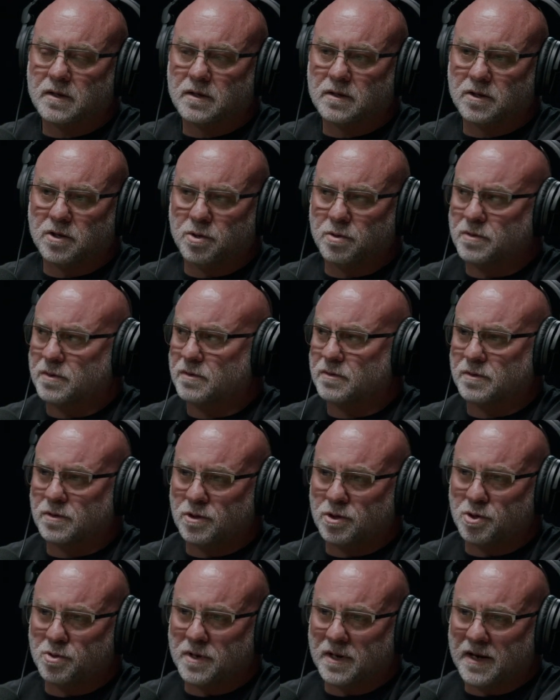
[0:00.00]
You
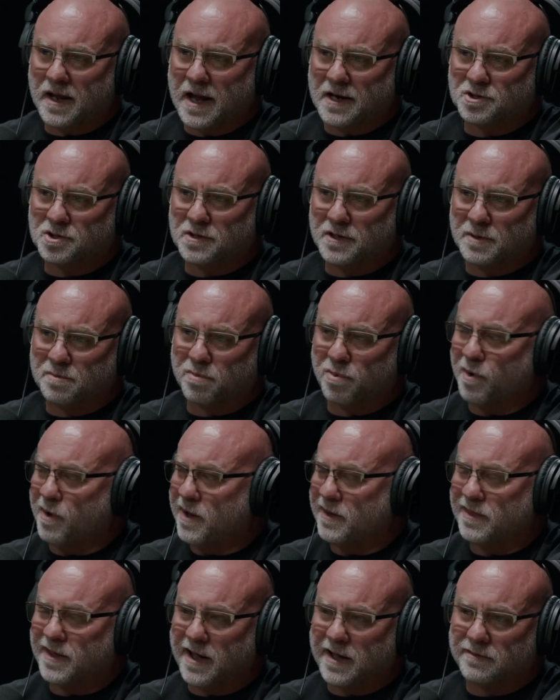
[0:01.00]
you can actually pray
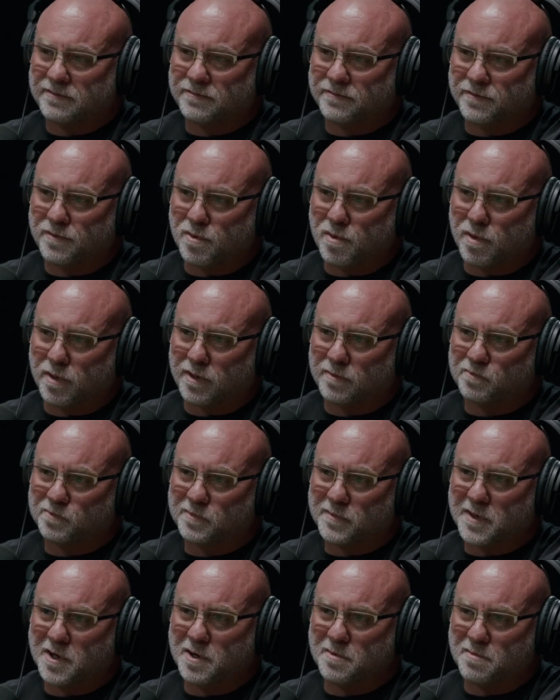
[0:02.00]
that for
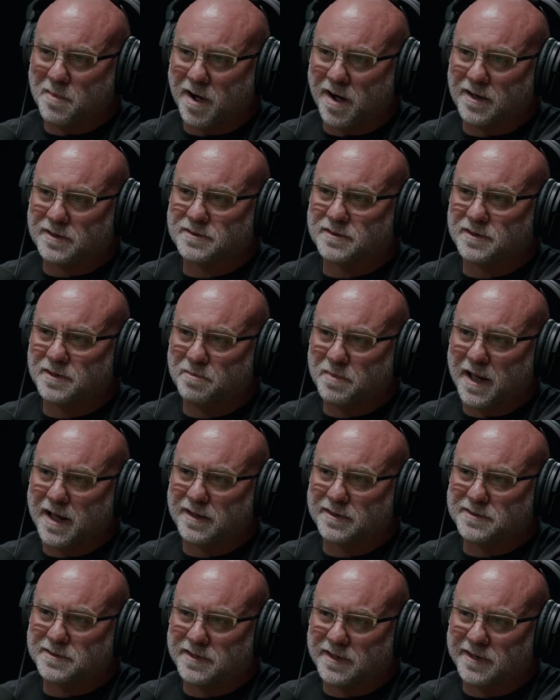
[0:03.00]
Hamas and the
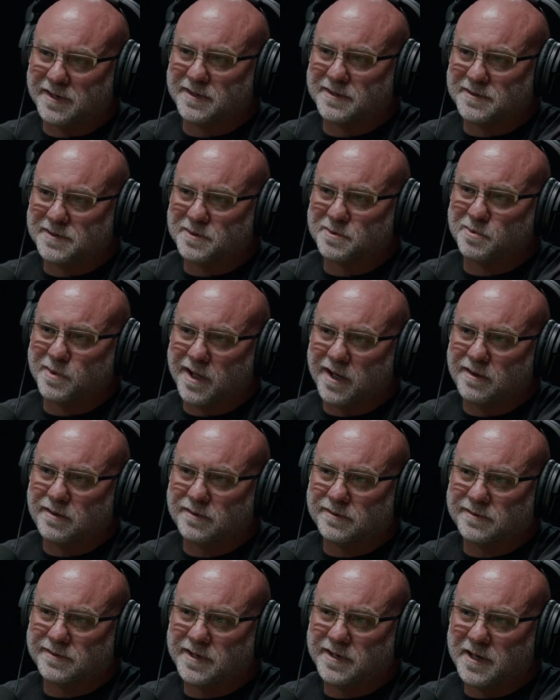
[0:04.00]
Palestinians as well.
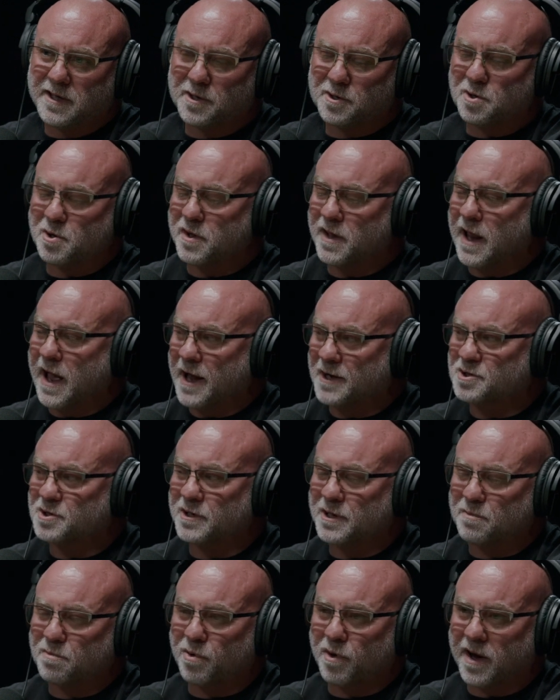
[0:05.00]
You could
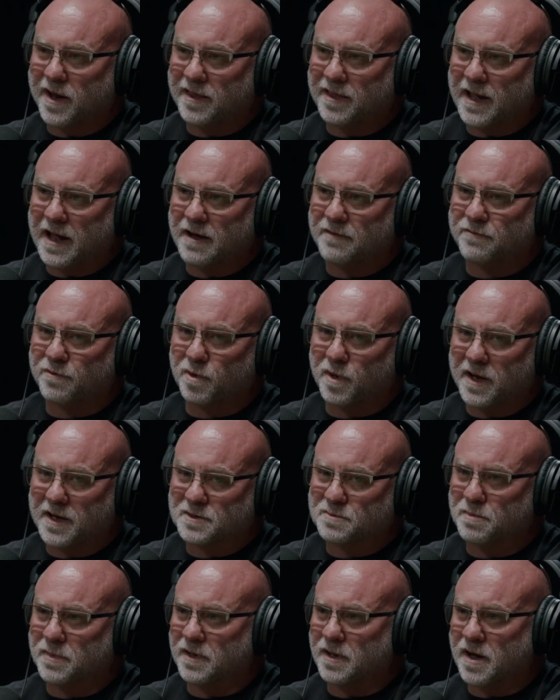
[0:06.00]
actually pray that for
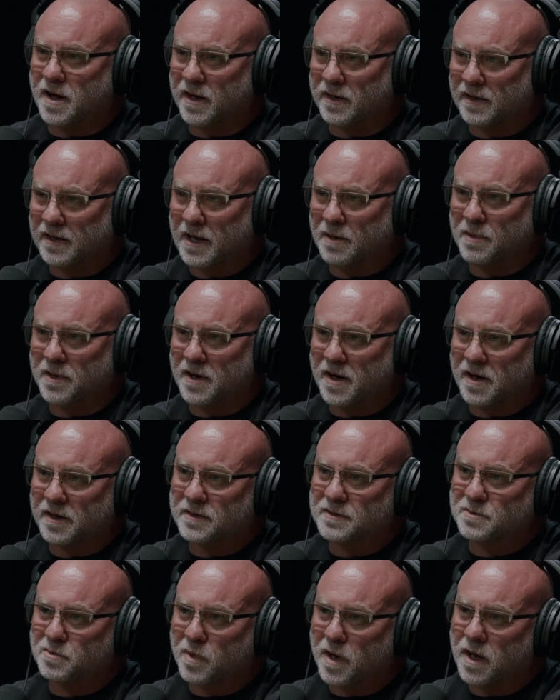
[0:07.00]
Hezbollah and Lebanon
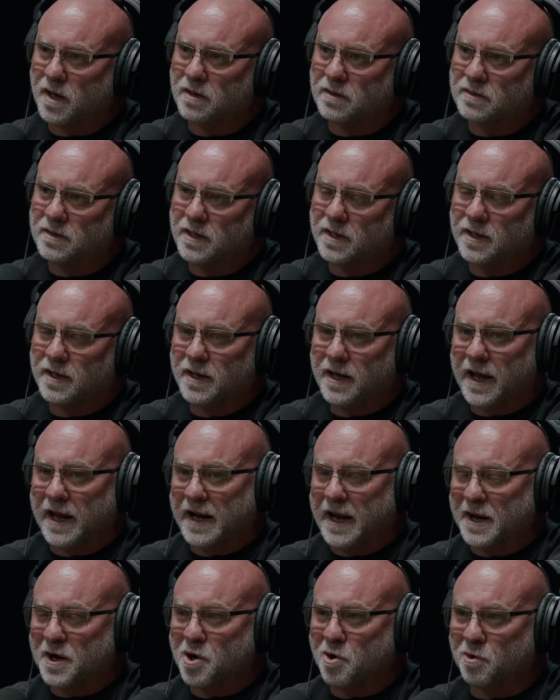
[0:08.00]
as well. And
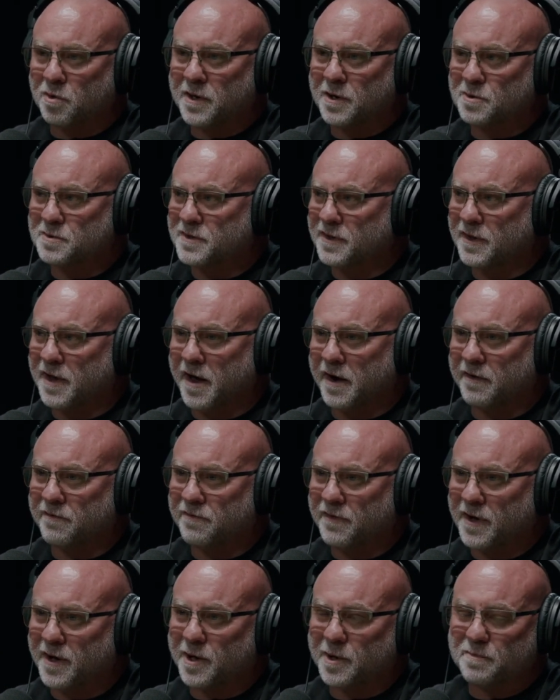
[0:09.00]
I know there's a lot of
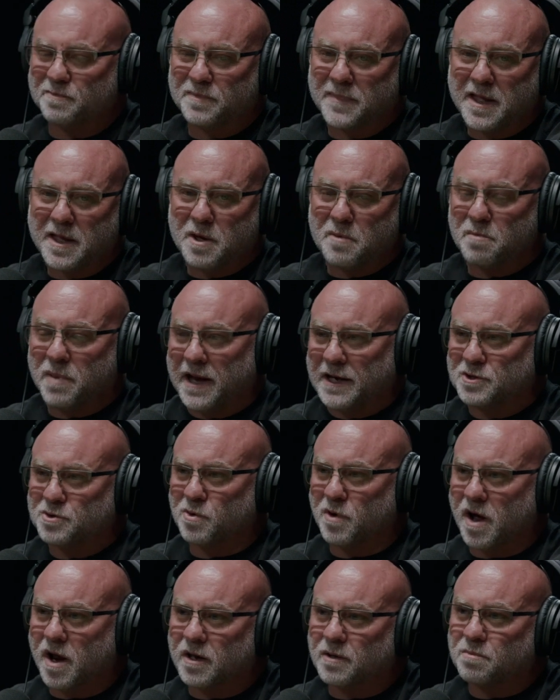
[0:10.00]
um,
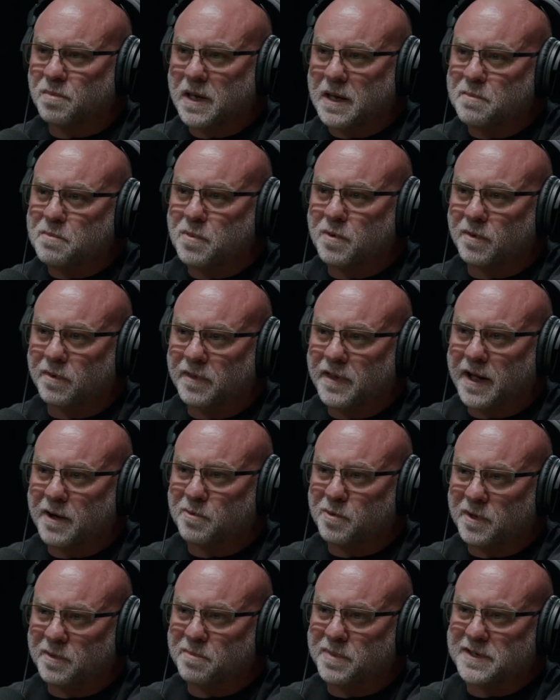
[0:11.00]
patriotic people that
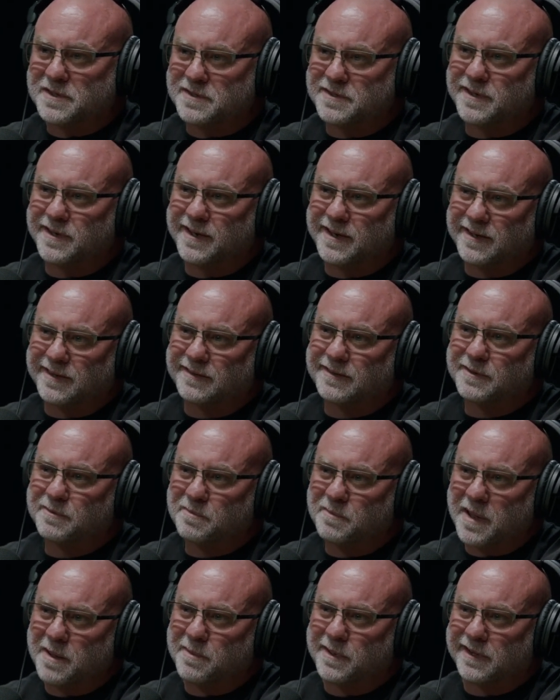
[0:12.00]
would be sitting,
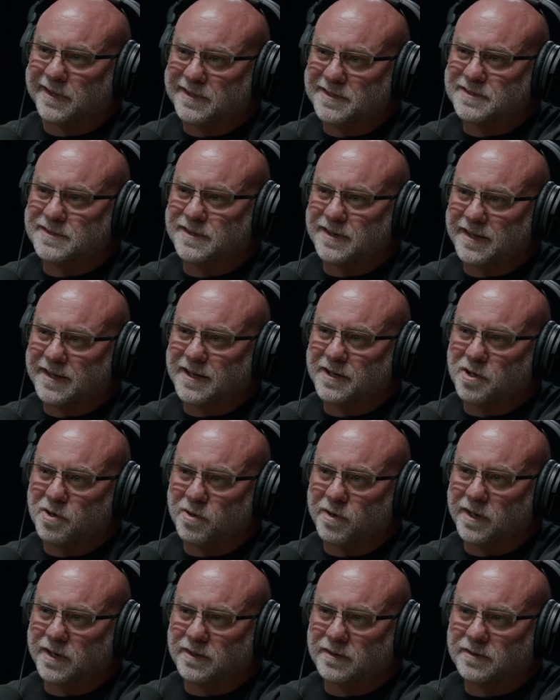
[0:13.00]
maybe listening and
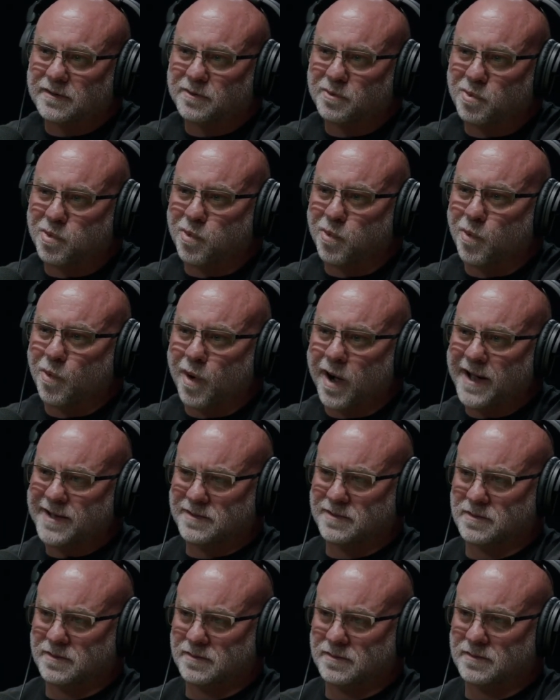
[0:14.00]
going,
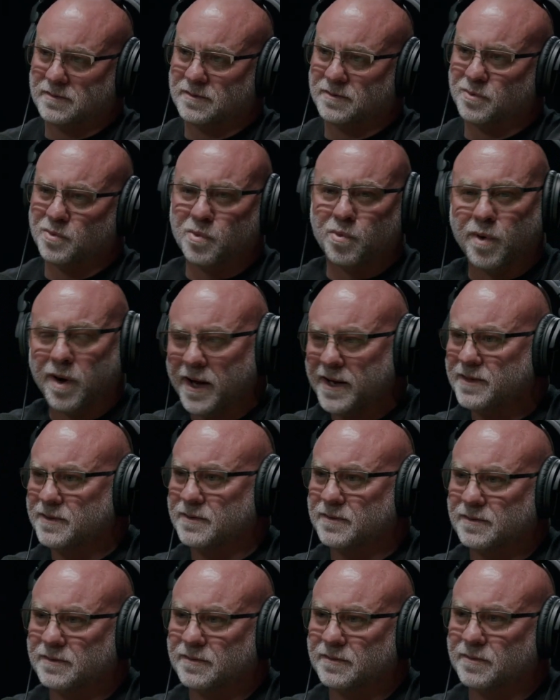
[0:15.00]
disagreeing. What? what?
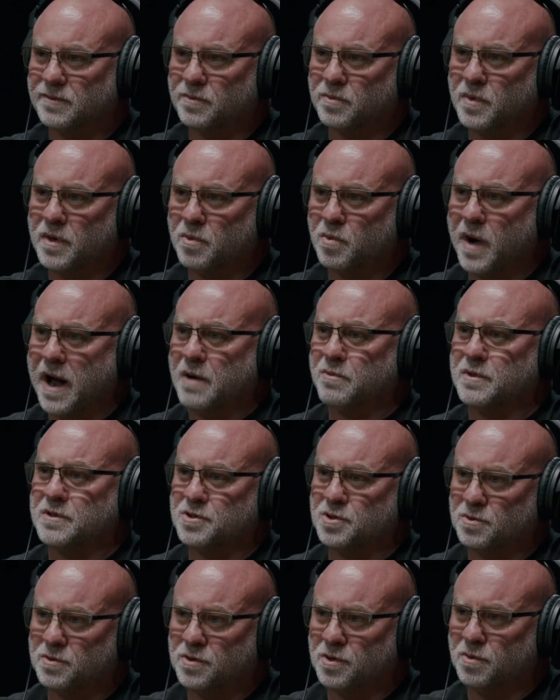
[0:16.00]
What? Why would
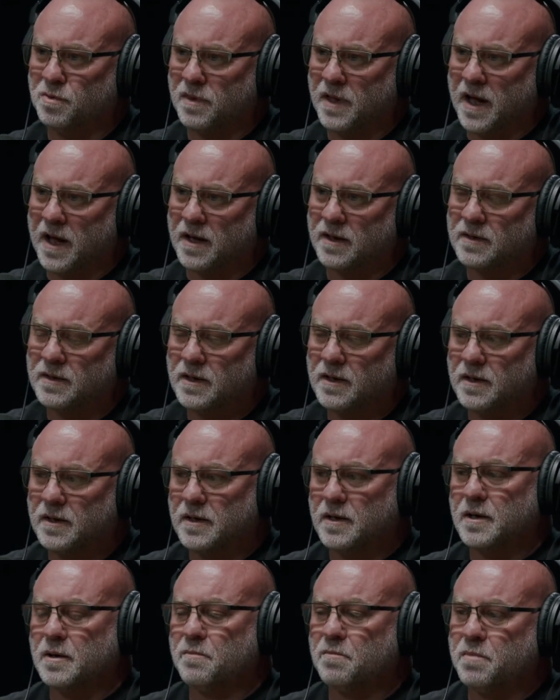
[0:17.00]
you do that?
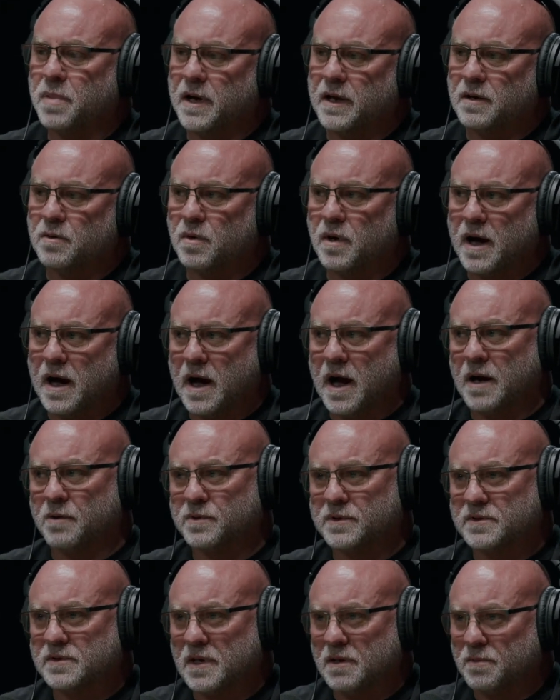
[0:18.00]
But I
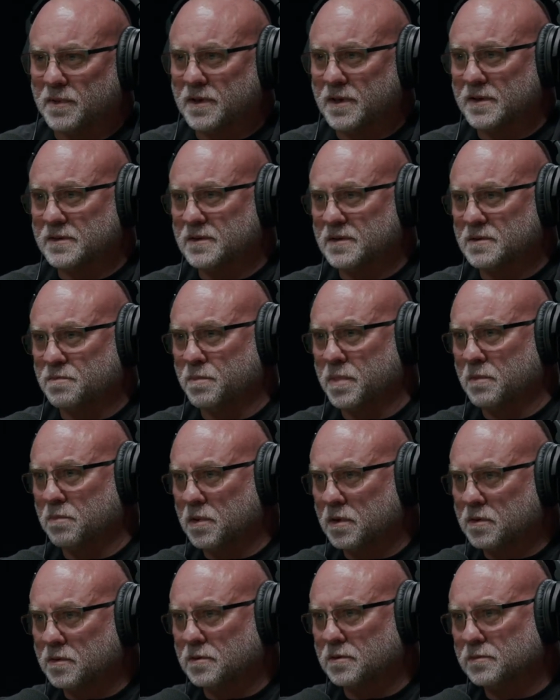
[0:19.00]
would say because it's
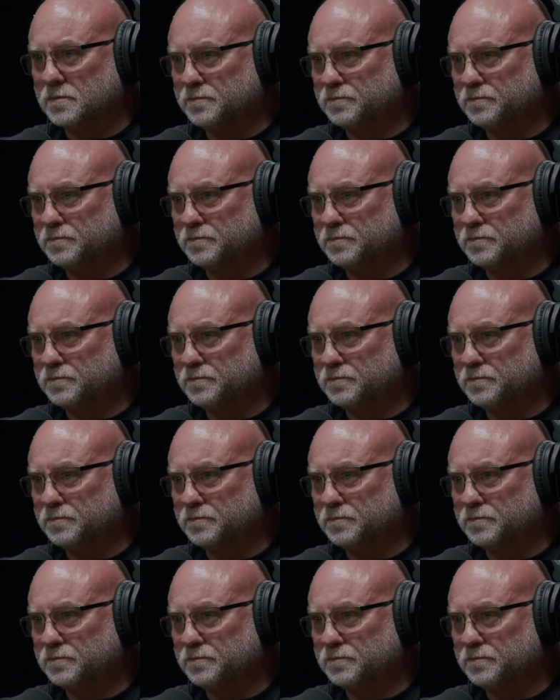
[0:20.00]
biblical.